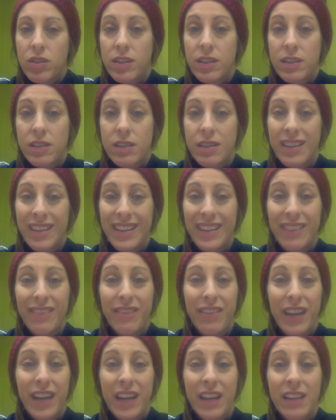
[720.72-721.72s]
this in
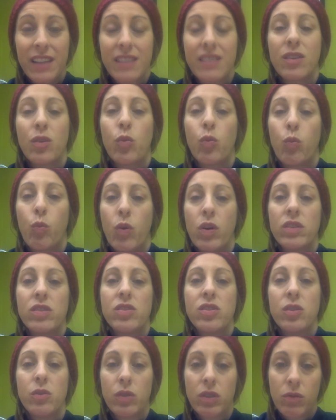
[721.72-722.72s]
advance,
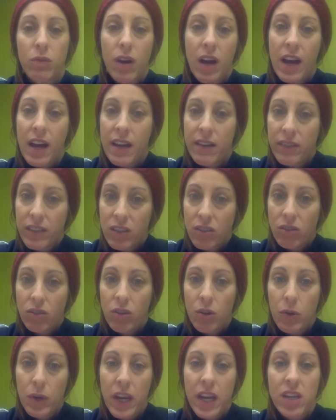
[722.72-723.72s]
once you arrive in your
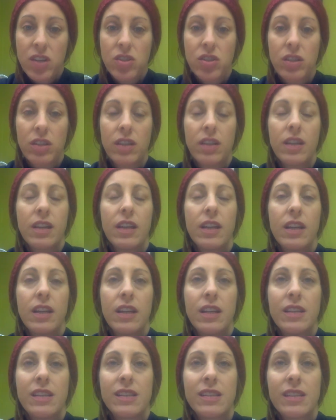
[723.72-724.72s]
location,
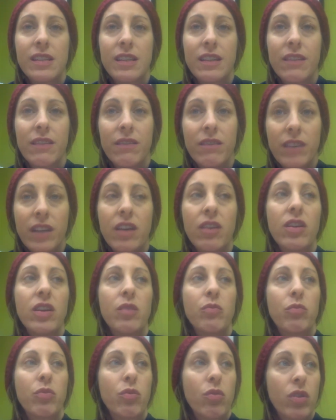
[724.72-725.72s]
it is very
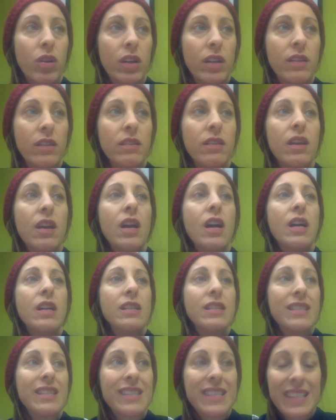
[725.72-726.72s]
important
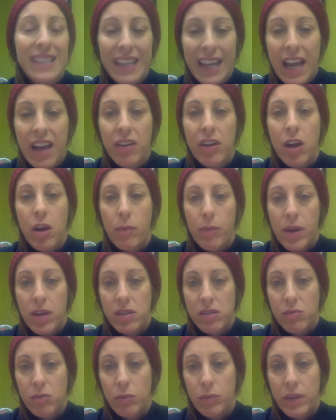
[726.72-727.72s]
to scout out
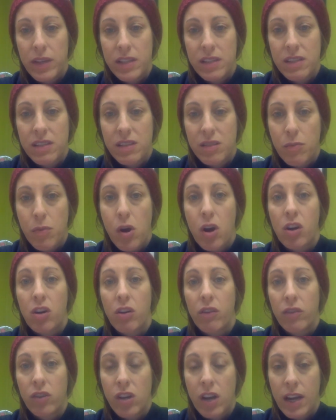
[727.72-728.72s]
possible places to park
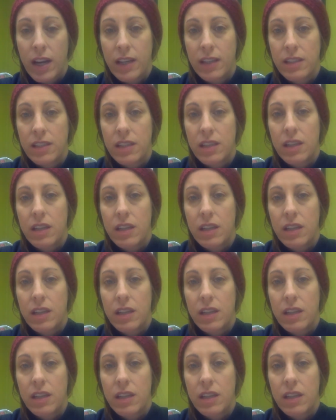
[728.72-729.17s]
overnight.